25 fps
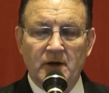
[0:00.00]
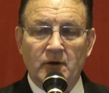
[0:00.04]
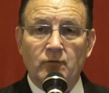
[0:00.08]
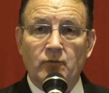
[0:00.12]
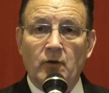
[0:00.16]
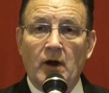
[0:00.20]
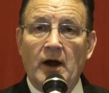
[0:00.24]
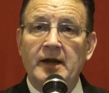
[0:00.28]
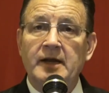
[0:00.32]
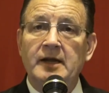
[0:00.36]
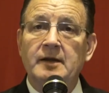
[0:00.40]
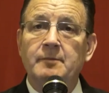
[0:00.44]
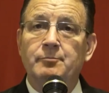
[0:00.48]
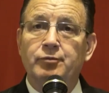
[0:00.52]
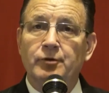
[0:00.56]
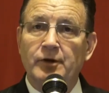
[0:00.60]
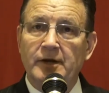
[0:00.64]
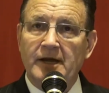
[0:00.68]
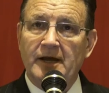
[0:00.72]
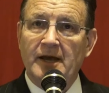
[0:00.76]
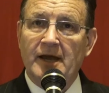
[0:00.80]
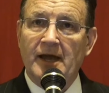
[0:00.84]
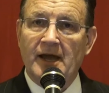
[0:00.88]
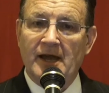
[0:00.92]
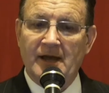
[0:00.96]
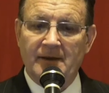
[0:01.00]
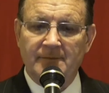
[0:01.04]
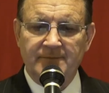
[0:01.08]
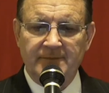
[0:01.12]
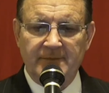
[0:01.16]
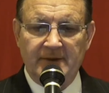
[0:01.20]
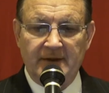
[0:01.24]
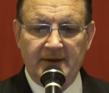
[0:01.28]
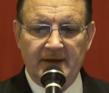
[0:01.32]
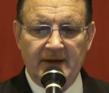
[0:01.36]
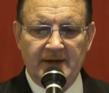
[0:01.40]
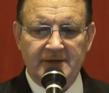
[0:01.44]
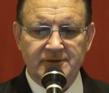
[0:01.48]
Ronnie
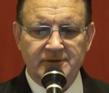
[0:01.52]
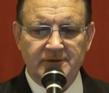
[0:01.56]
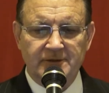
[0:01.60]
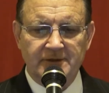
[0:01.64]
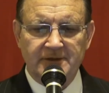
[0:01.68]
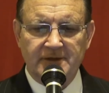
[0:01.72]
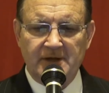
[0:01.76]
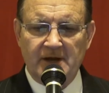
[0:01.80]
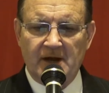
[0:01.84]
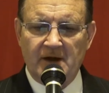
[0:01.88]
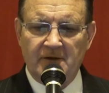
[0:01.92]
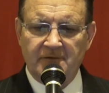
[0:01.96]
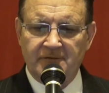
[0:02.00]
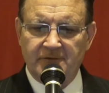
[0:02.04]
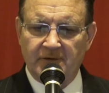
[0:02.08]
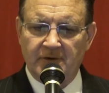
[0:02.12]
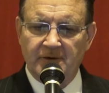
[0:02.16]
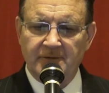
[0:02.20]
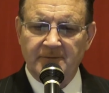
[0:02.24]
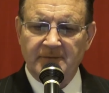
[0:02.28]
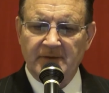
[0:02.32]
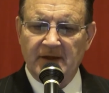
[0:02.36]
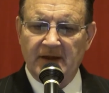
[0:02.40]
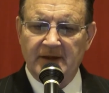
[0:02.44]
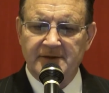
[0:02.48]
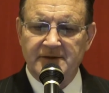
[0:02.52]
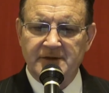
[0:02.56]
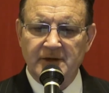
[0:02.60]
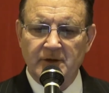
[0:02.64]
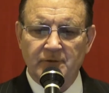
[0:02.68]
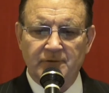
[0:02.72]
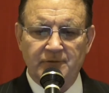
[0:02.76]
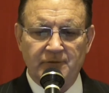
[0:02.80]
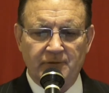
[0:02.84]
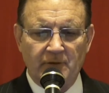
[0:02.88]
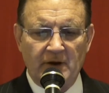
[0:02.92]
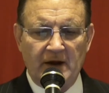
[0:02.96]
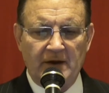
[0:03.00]
Brittingham, an excellent golfer and dear
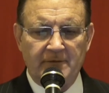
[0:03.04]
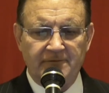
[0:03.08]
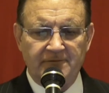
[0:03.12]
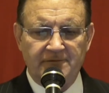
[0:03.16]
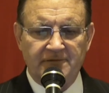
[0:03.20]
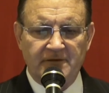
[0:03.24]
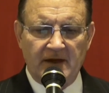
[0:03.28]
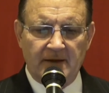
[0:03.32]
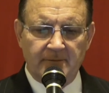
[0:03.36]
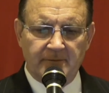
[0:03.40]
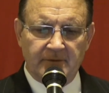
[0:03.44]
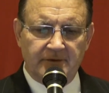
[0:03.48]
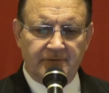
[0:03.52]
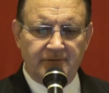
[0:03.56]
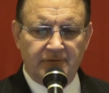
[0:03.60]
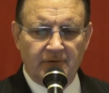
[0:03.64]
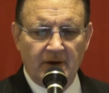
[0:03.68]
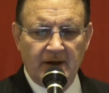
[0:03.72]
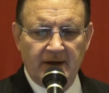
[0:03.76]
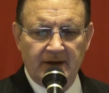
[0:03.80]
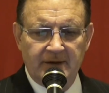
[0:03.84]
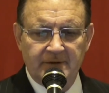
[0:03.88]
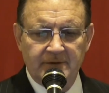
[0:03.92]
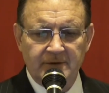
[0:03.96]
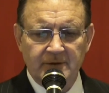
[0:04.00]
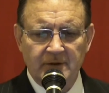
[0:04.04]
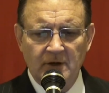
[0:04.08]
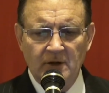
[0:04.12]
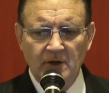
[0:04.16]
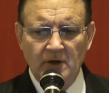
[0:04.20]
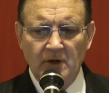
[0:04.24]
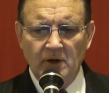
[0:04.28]
family friend,